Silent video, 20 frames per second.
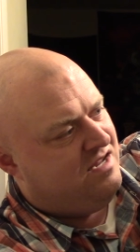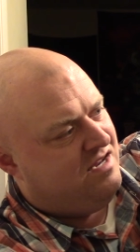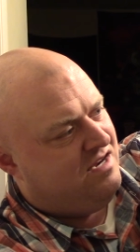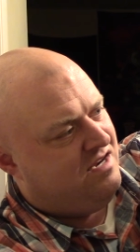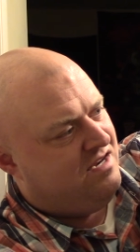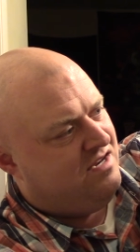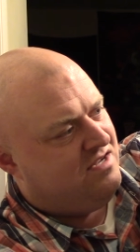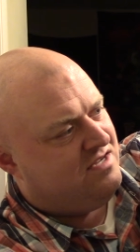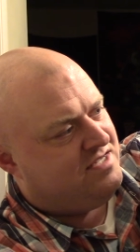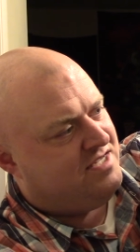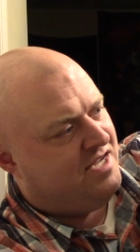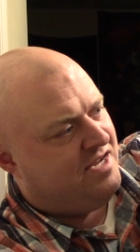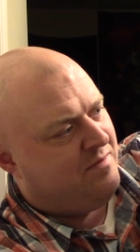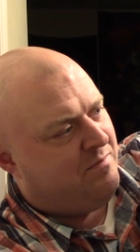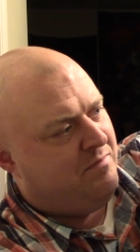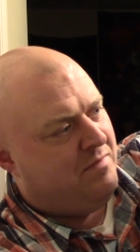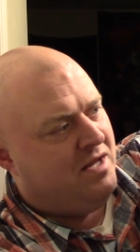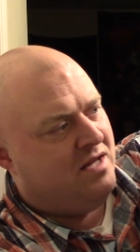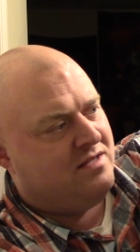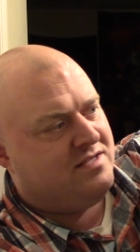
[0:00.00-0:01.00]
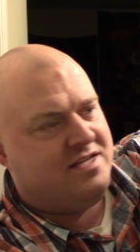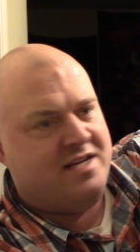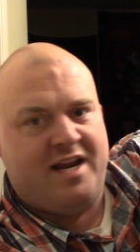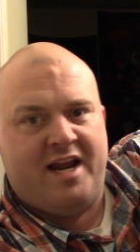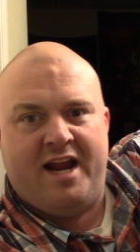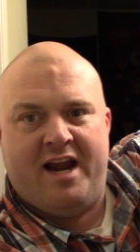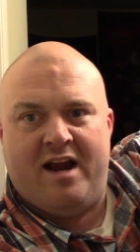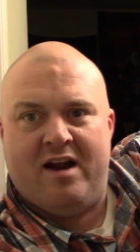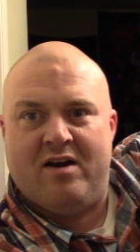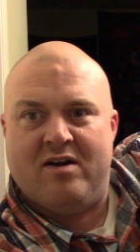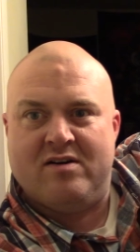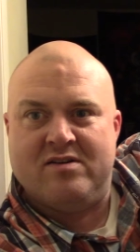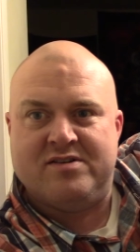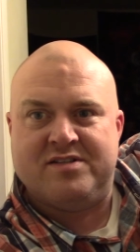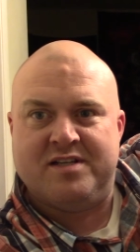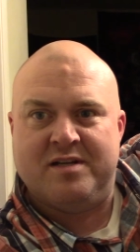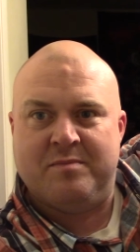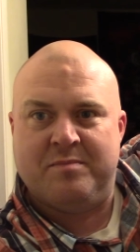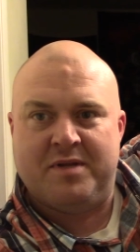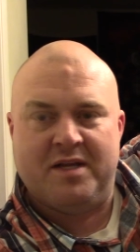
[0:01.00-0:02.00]
looks like melted hair or
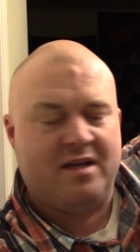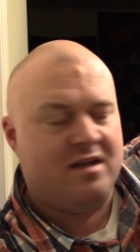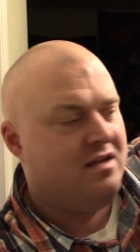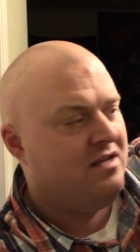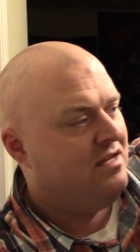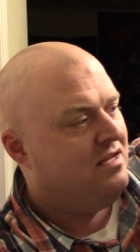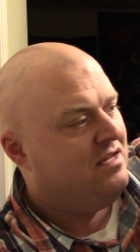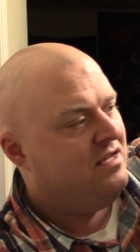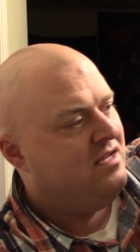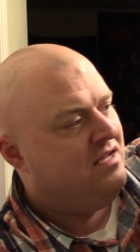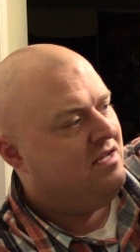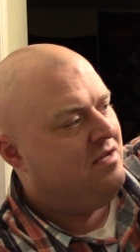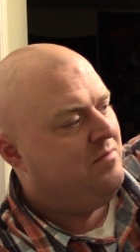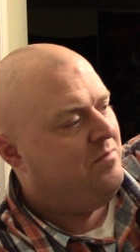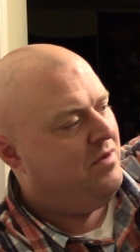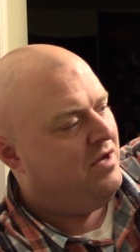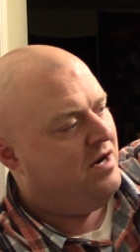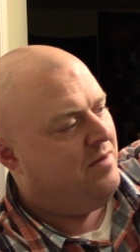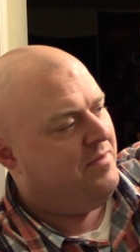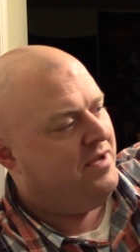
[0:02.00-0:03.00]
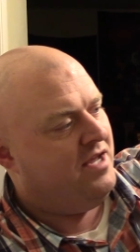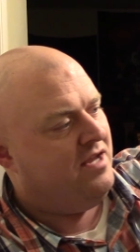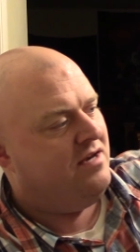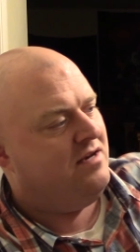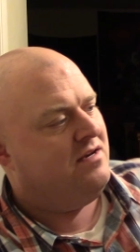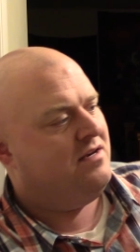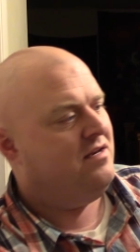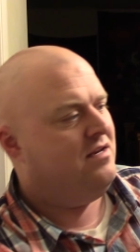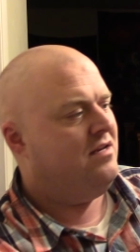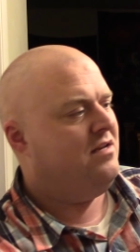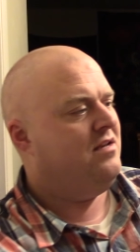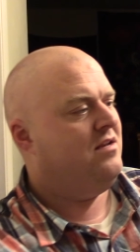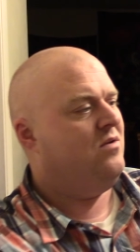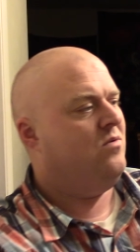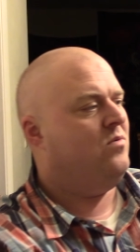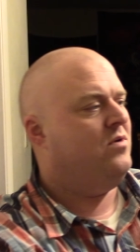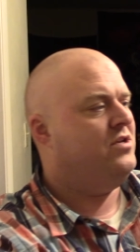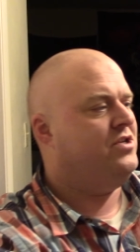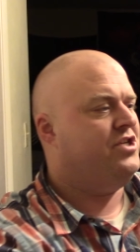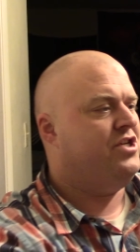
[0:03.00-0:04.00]
something. But I mean,
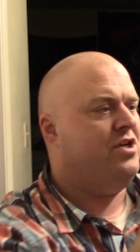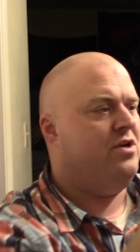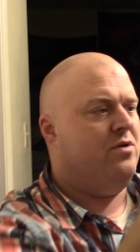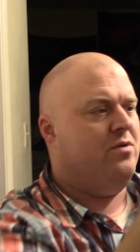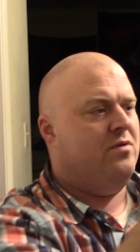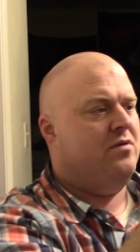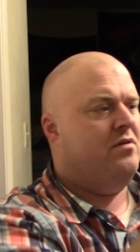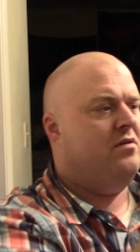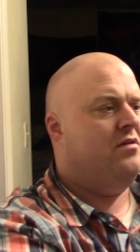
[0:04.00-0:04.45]
once you,